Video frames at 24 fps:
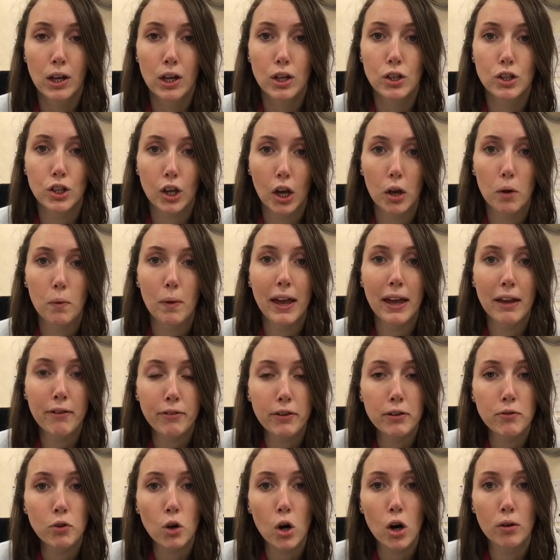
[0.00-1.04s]
So if
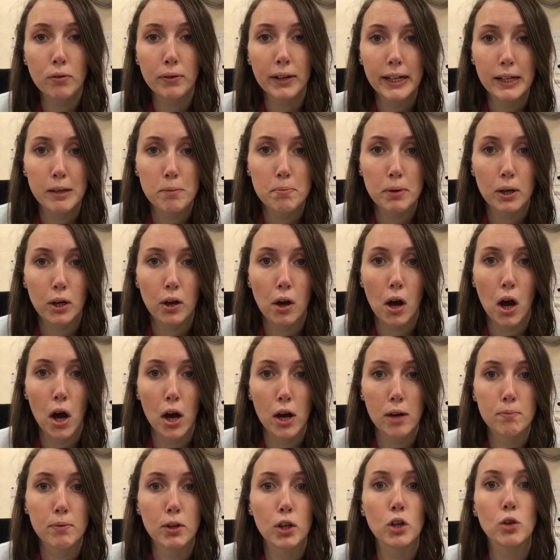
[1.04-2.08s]
you've got a reading book at
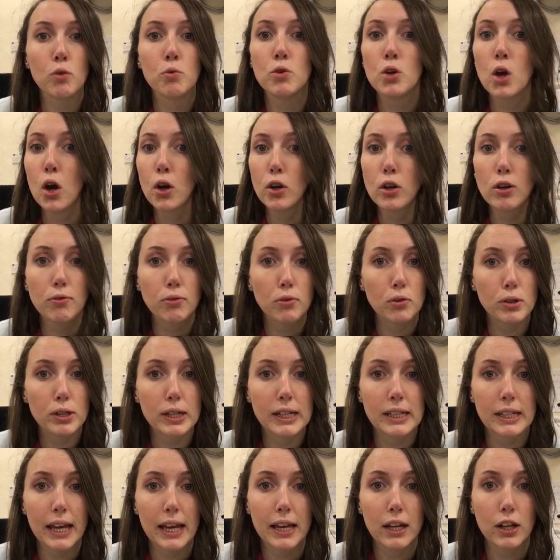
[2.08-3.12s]
home that you know you've already
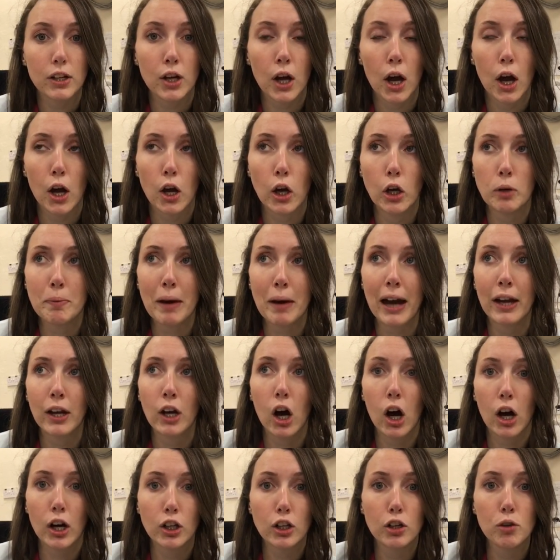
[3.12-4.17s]
taken home, and
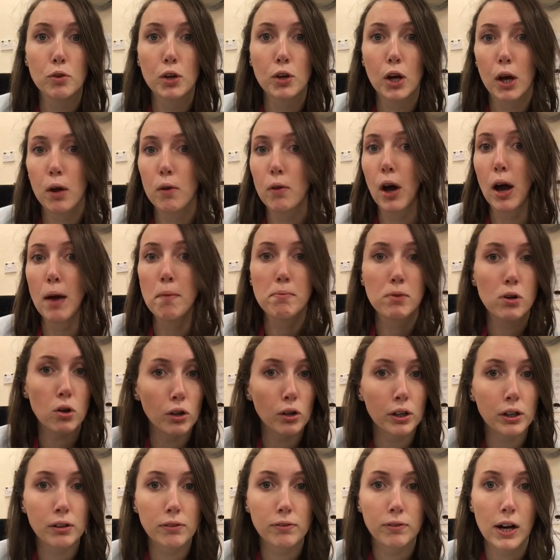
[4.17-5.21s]
you know that I'm not
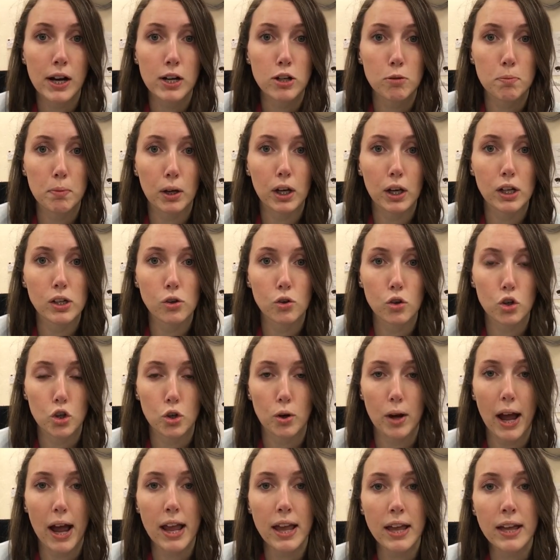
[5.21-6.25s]
going to find a book in your
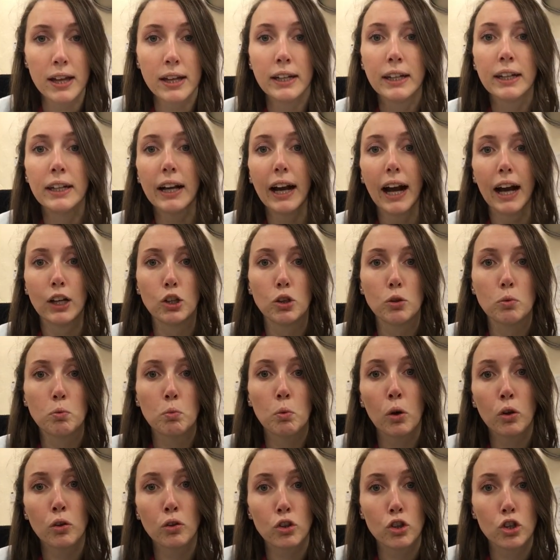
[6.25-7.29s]
tray, and you
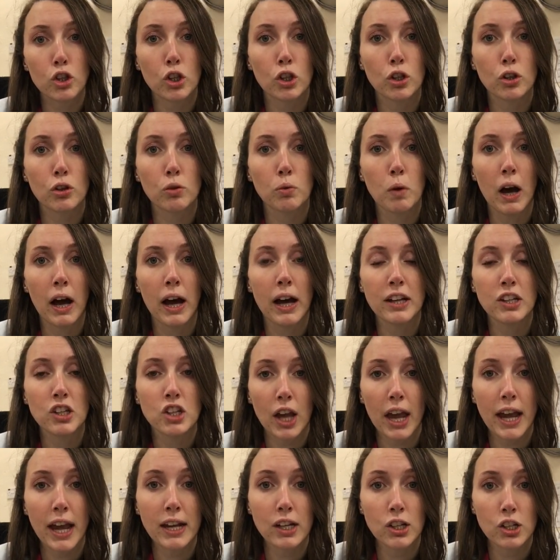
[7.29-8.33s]
want to
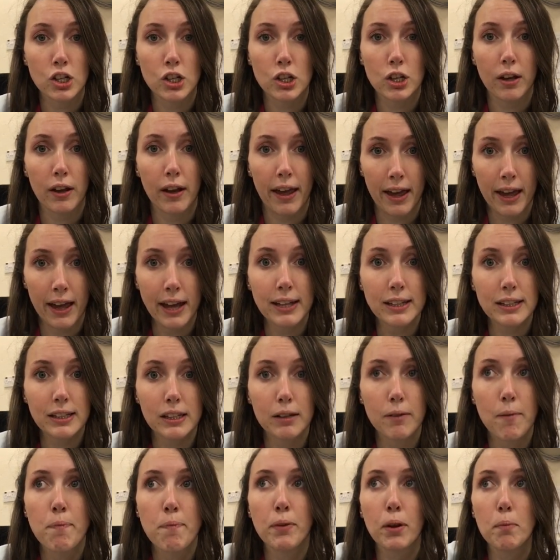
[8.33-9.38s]
change it,
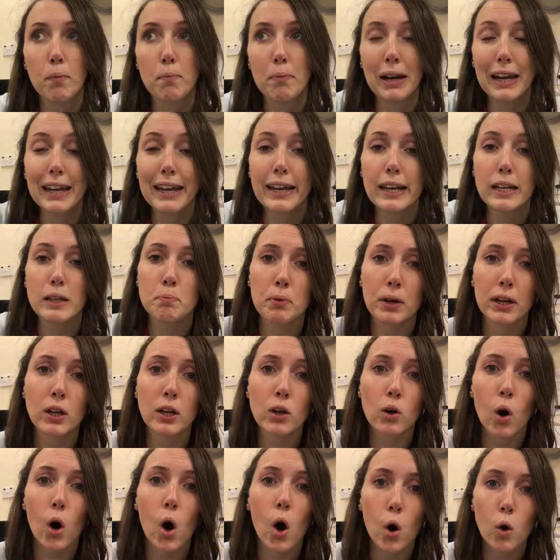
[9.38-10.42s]
please bring
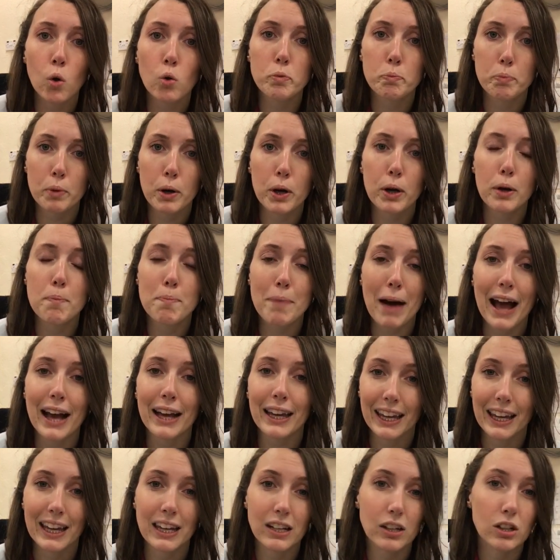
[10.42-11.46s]
your old book back
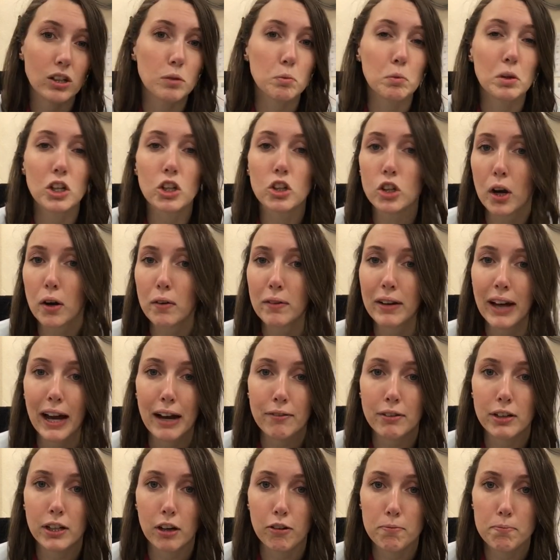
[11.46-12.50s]
in, because we don't have
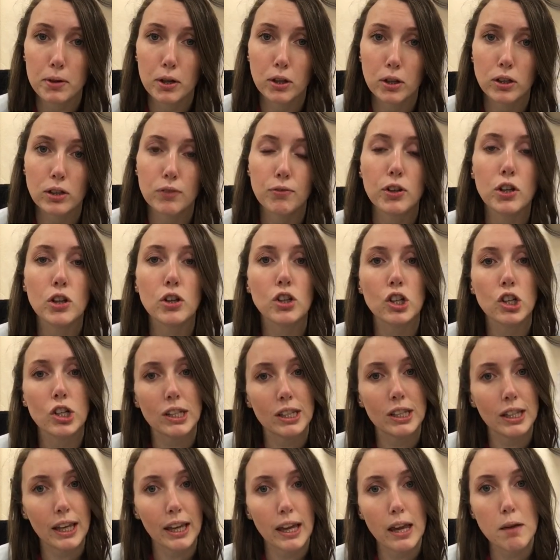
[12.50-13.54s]
enough books for you to
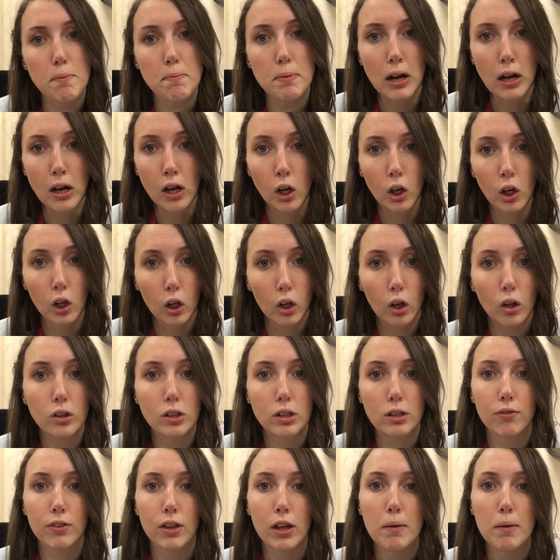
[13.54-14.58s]
just keep lots
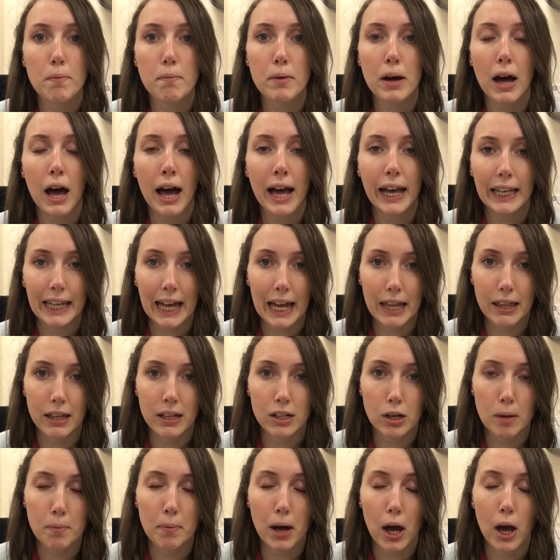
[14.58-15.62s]
of them gathered
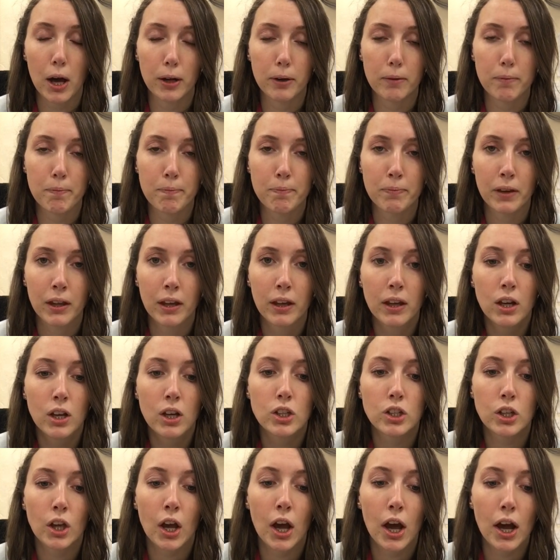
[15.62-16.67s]
up at home.
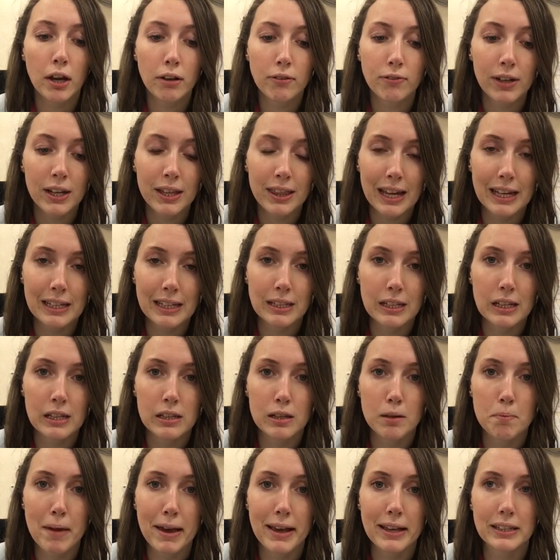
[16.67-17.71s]
So hopefully that
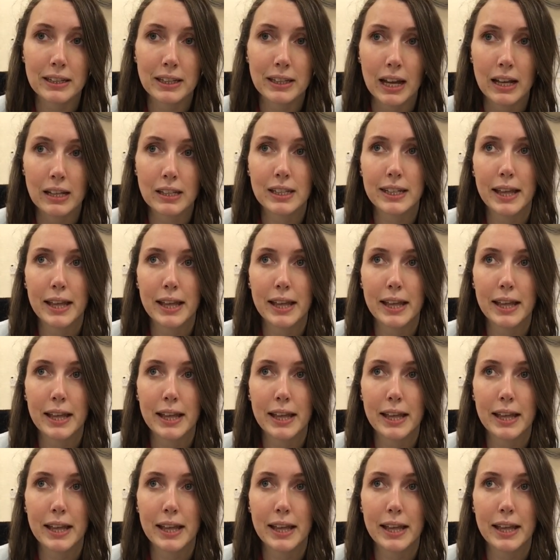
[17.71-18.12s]
system makes sense.